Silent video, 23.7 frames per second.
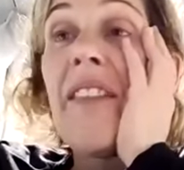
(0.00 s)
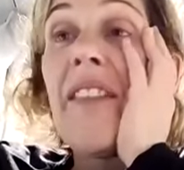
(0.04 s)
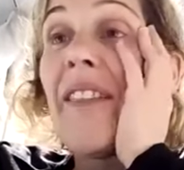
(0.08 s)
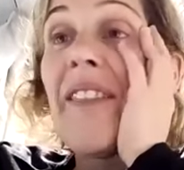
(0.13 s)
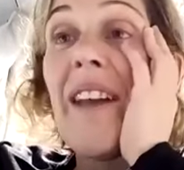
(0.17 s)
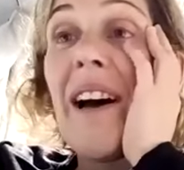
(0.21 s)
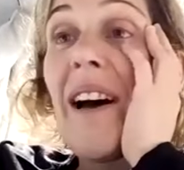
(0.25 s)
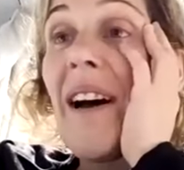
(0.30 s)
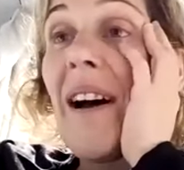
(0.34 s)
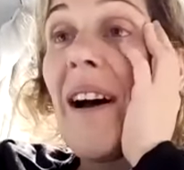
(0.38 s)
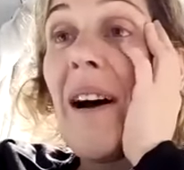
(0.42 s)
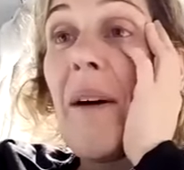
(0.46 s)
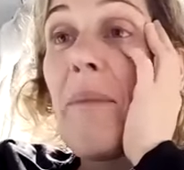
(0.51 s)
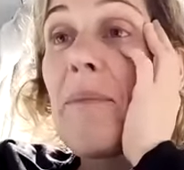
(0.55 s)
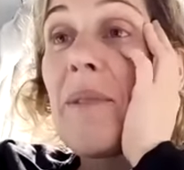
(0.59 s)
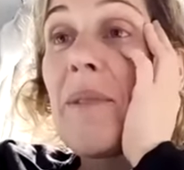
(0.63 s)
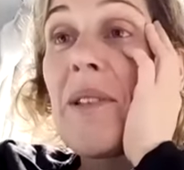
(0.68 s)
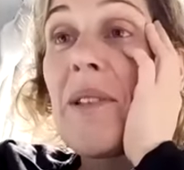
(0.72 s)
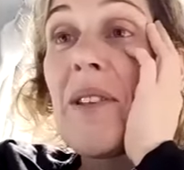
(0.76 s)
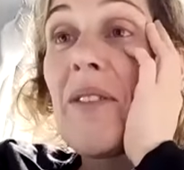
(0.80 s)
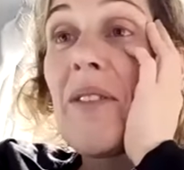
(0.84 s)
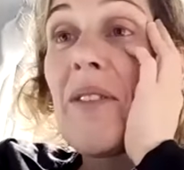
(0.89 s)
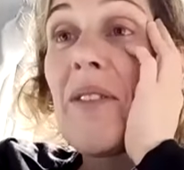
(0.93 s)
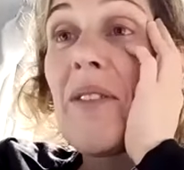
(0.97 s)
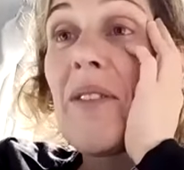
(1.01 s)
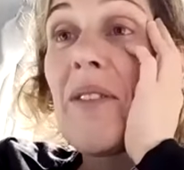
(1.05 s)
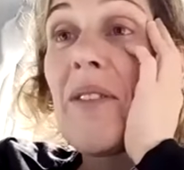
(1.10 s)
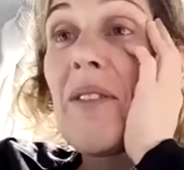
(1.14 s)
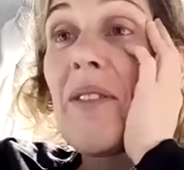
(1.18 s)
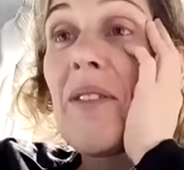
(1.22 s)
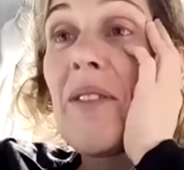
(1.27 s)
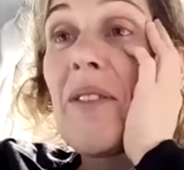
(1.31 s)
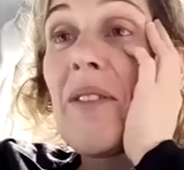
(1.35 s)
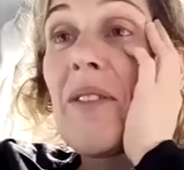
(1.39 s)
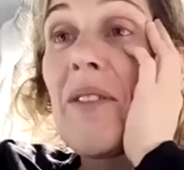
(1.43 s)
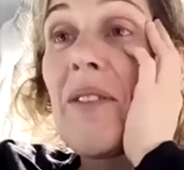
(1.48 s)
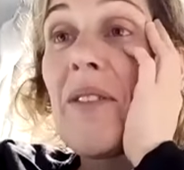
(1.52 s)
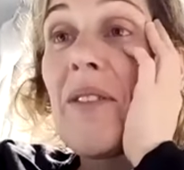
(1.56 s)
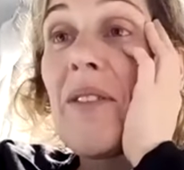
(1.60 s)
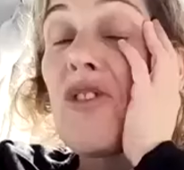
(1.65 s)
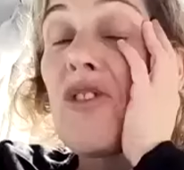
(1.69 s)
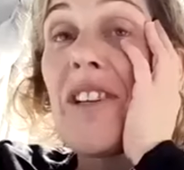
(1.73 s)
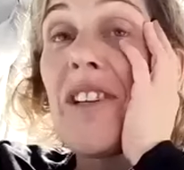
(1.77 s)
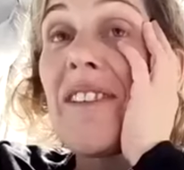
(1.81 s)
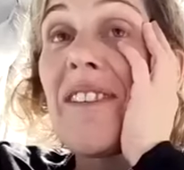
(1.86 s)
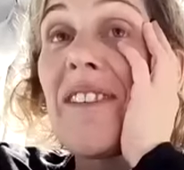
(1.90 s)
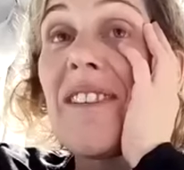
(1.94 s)
That happened the first week I
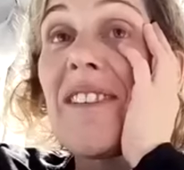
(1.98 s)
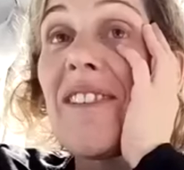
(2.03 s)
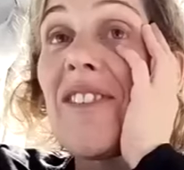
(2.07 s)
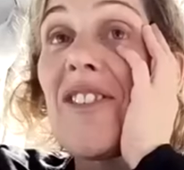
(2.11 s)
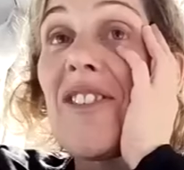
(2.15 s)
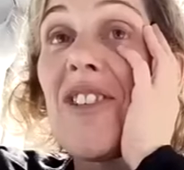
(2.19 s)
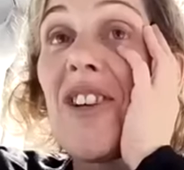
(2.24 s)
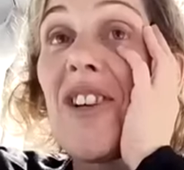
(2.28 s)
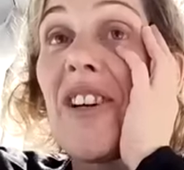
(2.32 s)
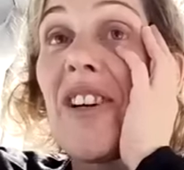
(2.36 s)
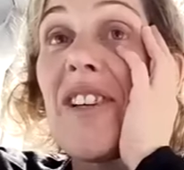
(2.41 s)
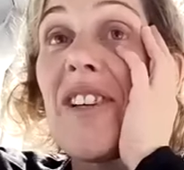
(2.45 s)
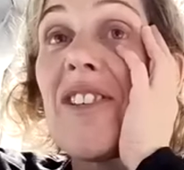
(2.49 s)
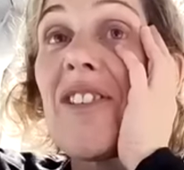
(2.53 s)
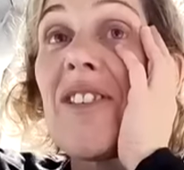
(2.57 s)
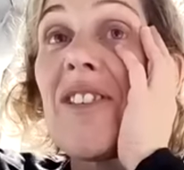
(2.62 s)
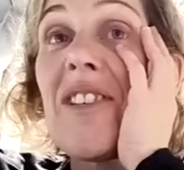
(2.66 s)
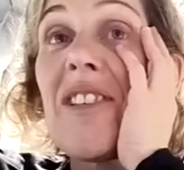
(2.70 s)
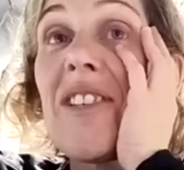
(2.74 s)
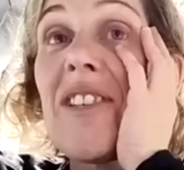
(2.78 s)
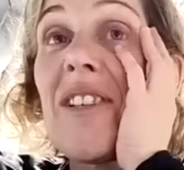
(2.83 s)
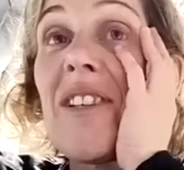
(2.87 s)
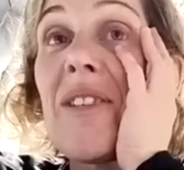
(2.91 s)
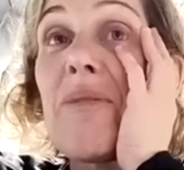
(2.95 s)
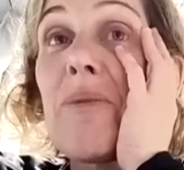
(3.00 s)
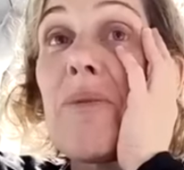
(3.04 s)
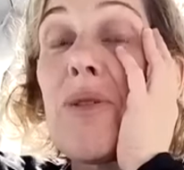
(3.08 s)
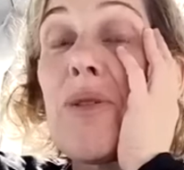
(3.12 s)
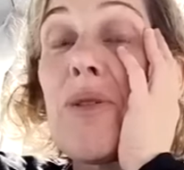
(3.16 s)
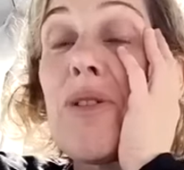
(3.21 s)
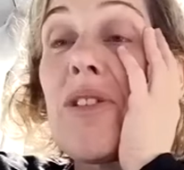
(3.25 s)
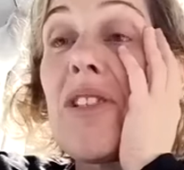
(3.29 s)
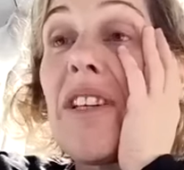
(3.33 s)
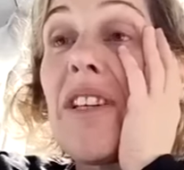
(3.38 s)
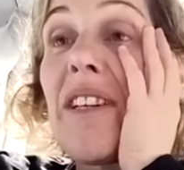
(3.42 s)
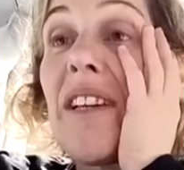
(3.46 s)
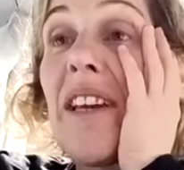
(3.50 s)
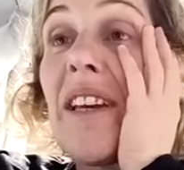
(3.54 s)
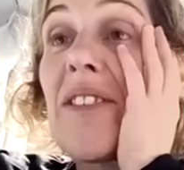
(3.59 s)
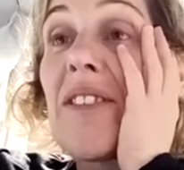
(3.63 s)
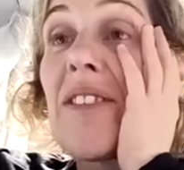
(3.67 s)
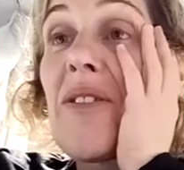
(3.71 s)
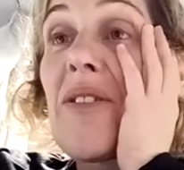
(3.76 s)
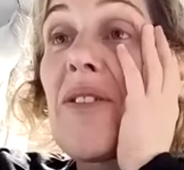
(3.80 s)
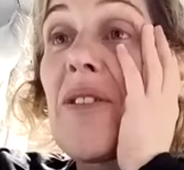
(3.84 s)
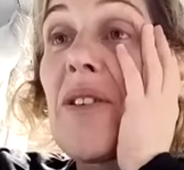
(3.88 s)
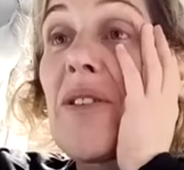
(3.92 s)
joined the church. They said, we'll see you
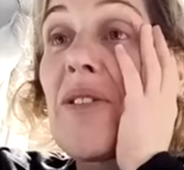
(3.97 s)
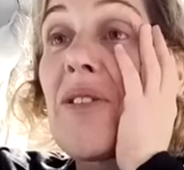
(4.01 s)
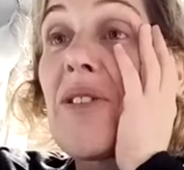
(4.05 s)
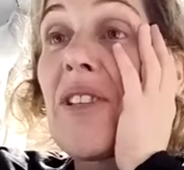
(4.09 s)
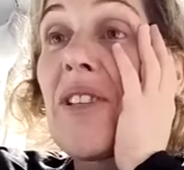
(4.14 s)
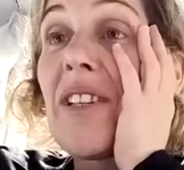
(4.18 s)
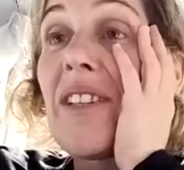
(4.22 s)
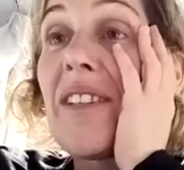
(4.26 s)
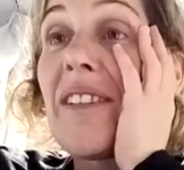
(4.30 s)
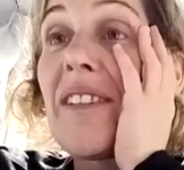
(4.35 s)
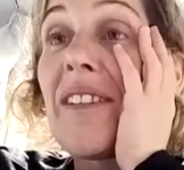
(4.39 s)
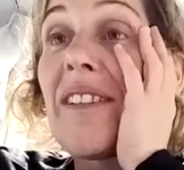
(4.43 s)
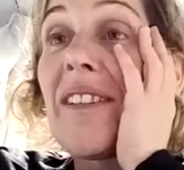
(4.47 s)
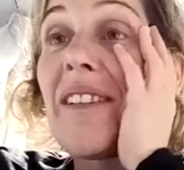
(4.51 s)
next Thursday.